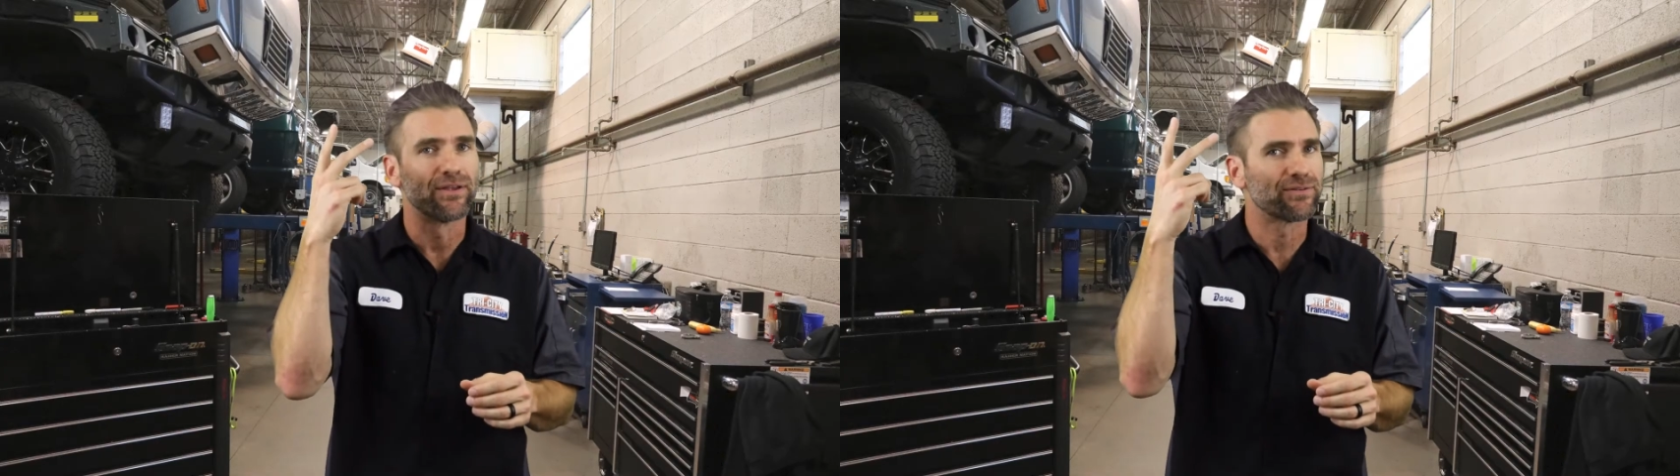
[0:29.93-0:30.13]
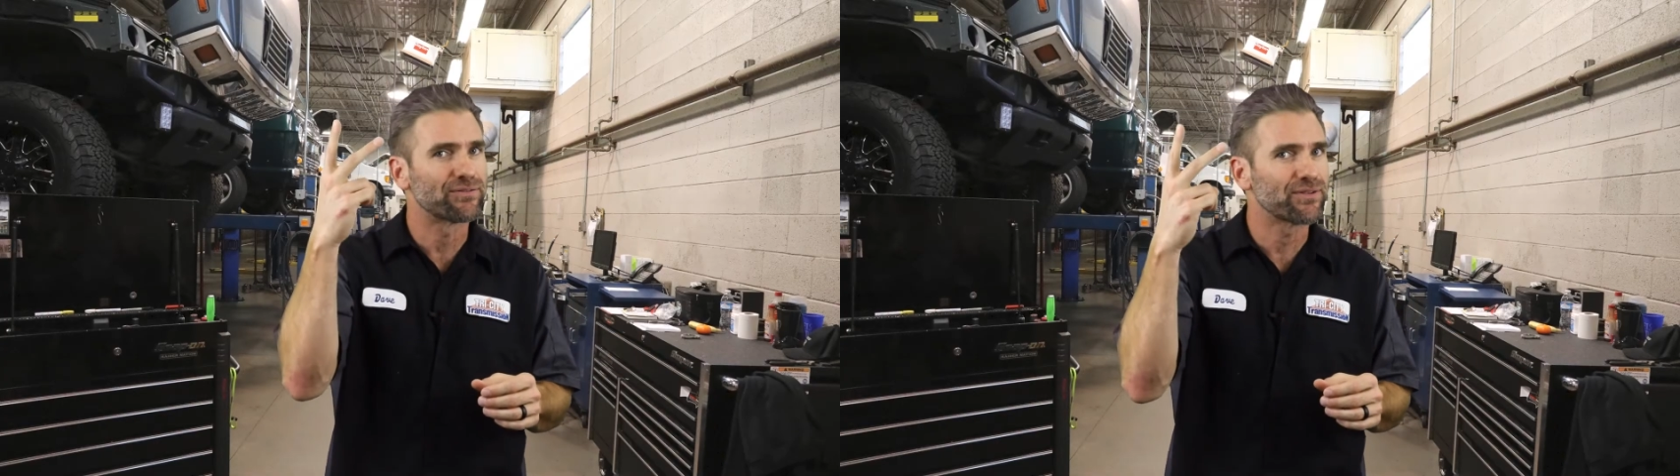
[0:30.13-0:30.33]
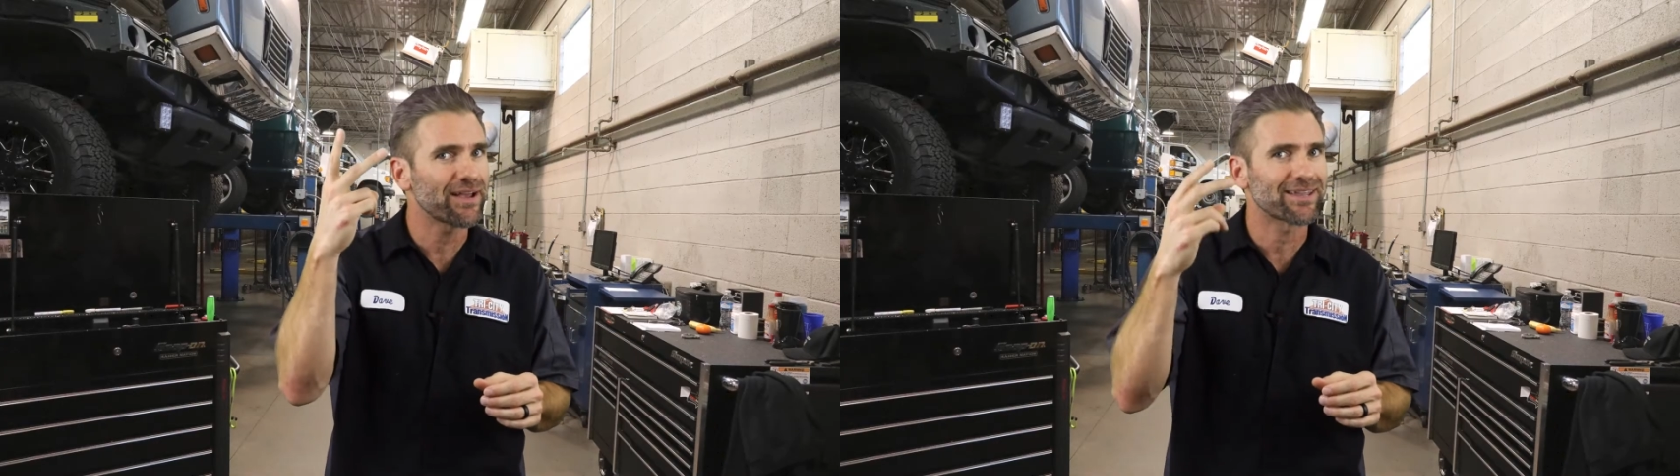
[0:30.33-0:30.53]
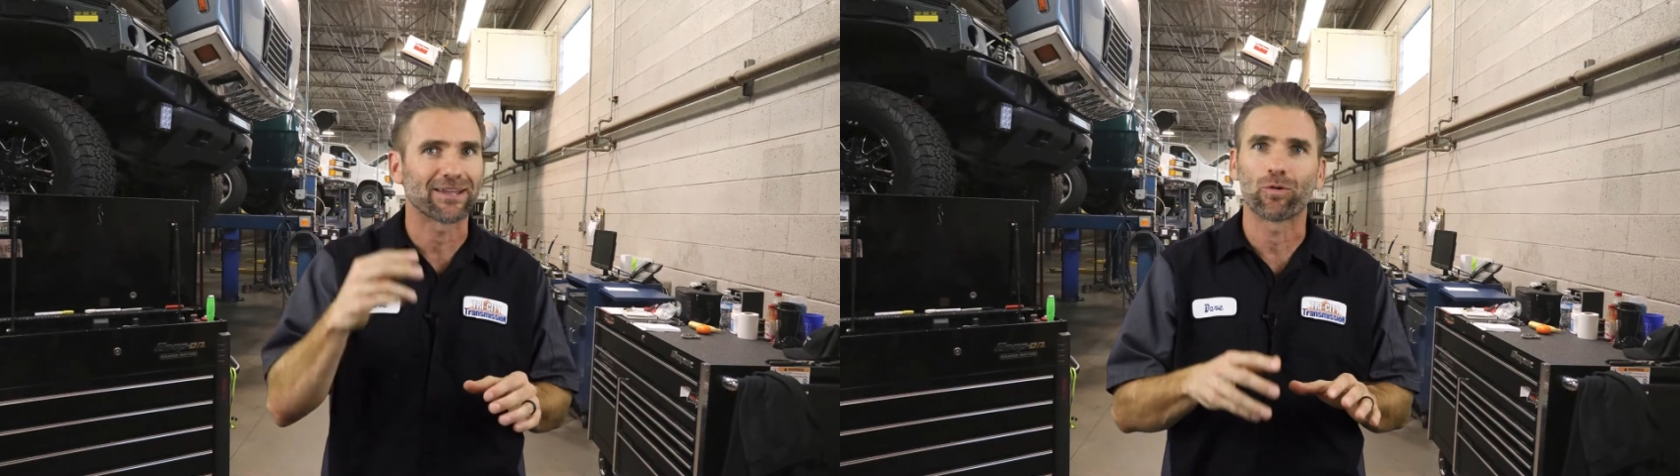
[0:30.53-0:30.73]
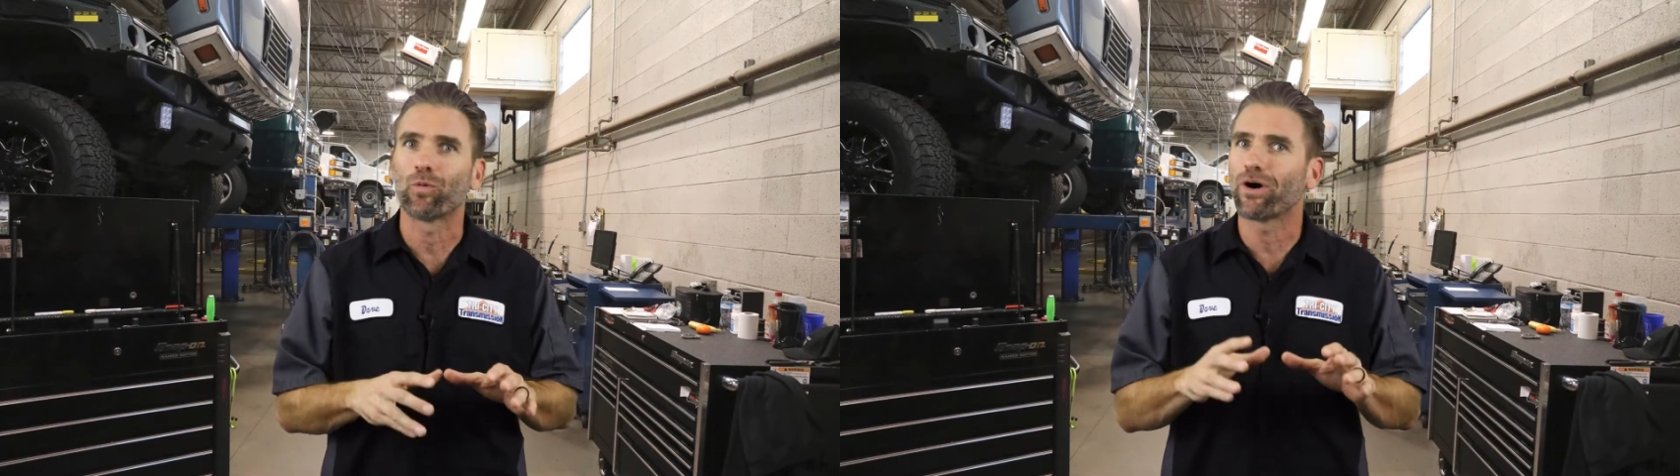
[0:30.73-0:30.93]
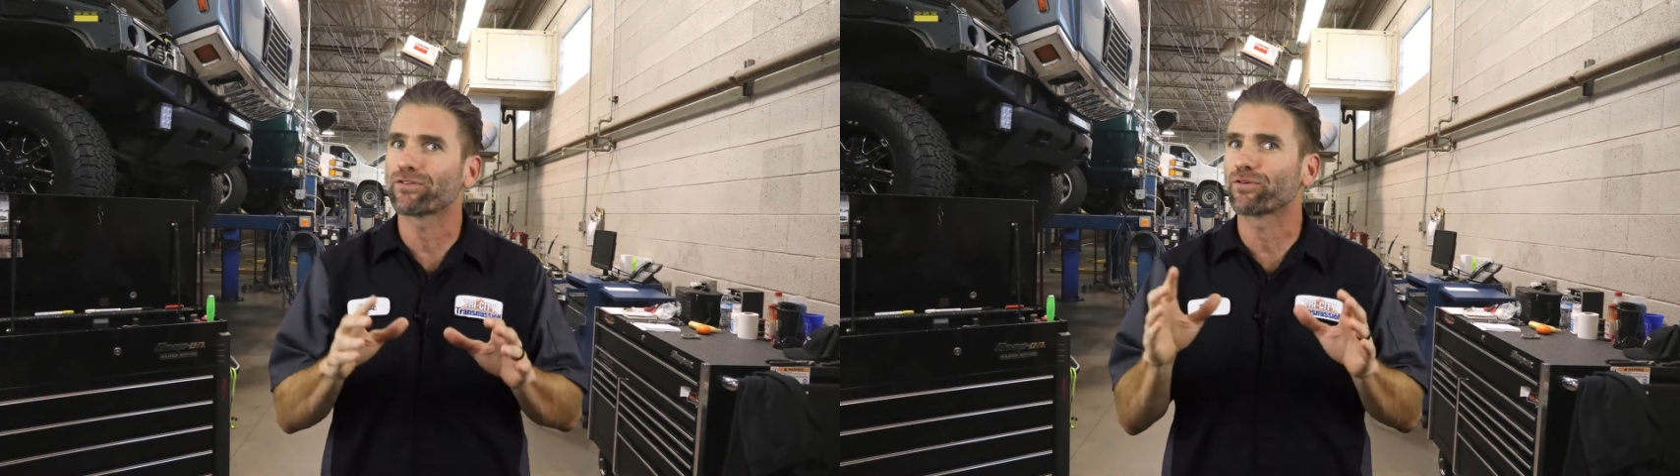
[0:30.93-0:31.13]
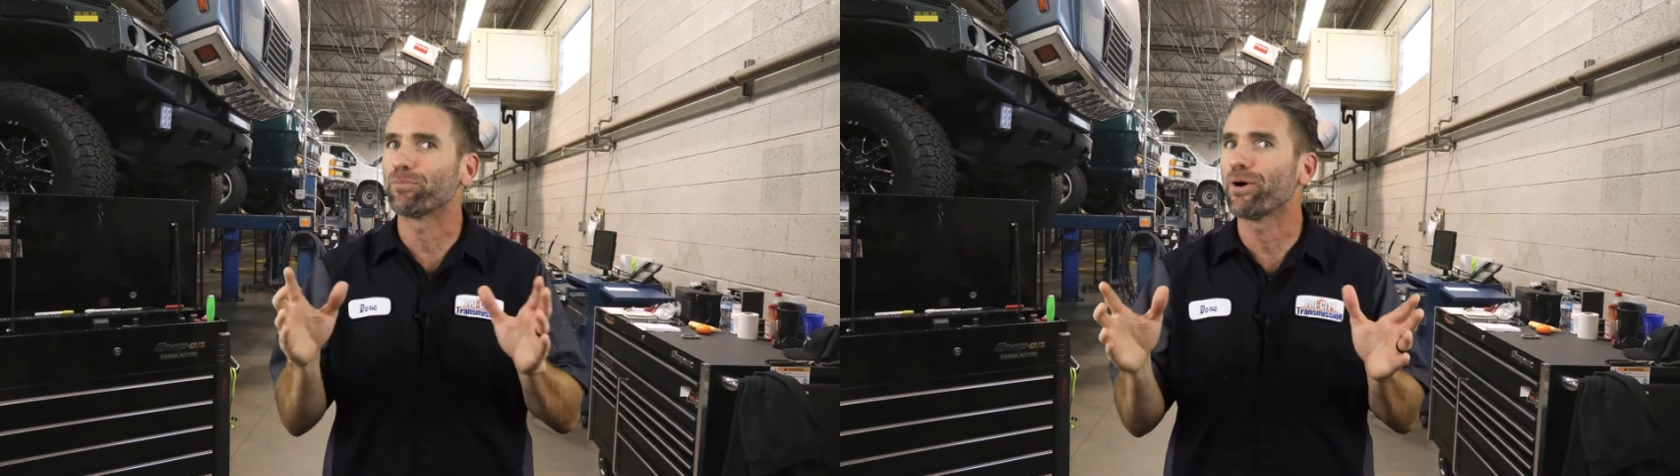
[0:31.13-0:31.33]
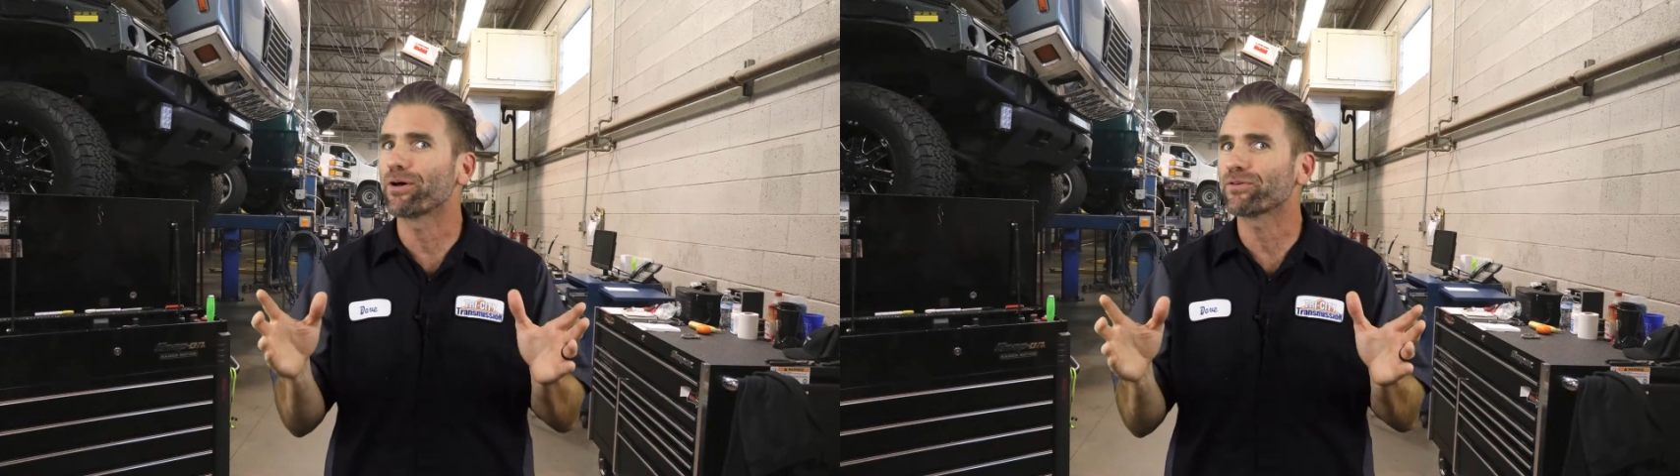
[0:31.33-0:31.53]
Second, watch for
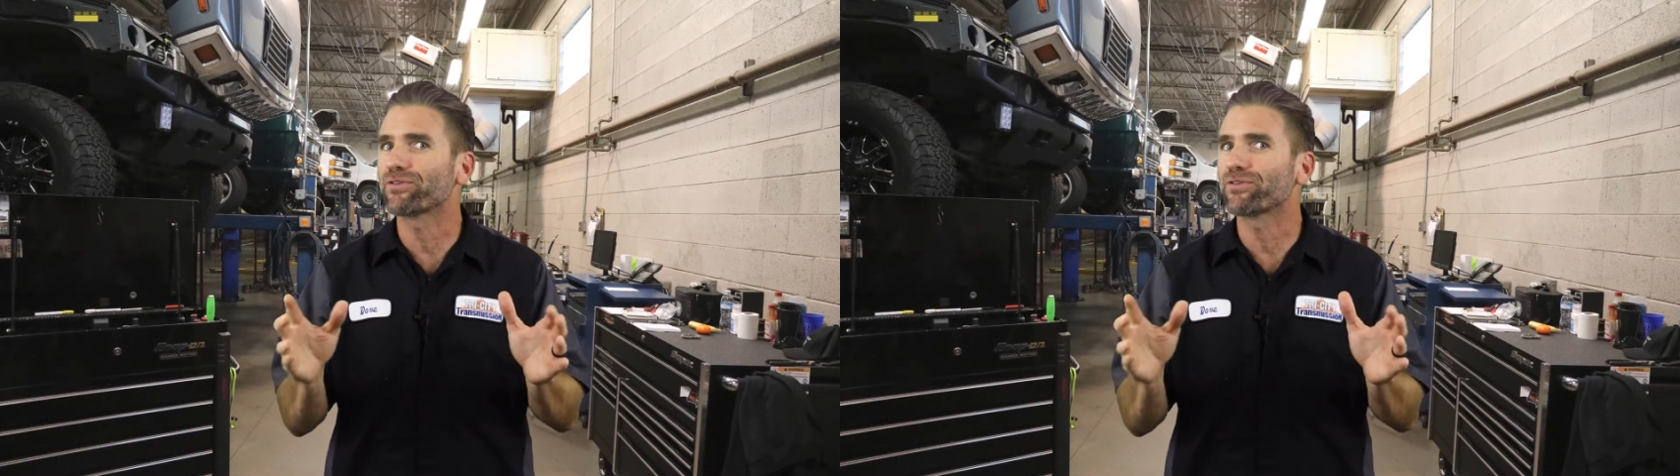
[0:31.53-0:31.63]
puddles